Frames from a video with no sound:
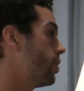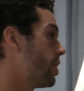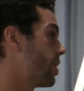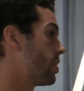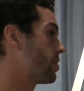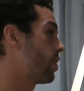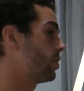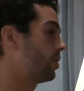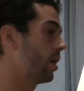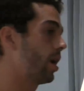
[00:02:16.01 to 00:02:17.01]
a
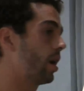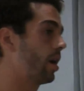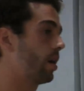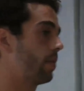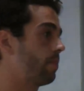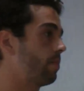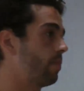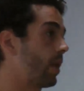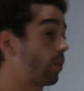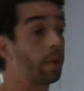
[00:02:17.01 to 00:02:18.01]
subtle,
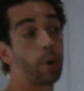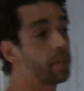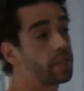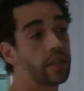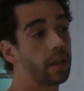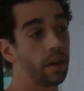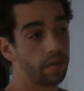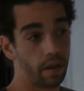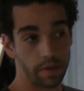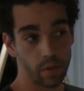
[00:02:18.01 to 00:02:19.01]
like repurposing
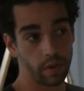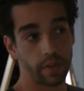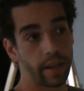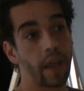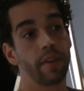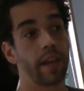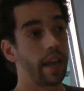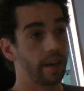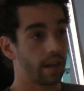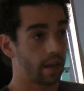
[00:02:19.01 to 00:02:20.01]
of sort of like
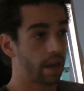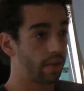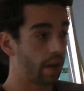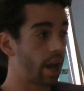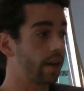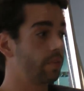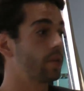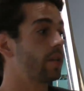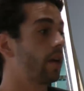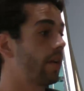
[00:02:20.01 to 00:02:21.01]
everyday
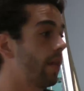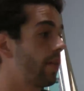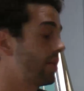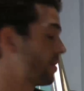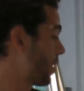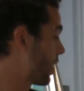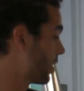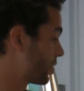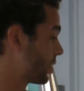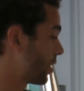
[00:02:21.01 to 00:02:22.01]
items, and it's a very
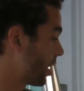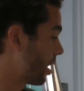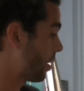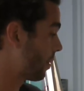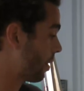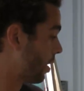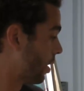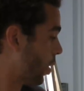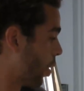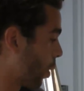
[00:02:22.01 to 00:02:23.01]
interesting
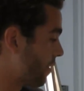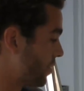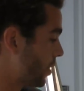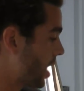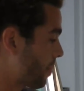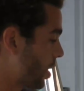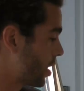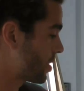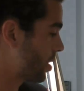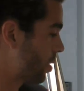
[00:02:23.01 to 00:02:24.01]
way of doing that. But
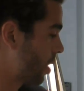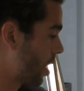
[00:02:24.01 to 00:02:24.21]
also,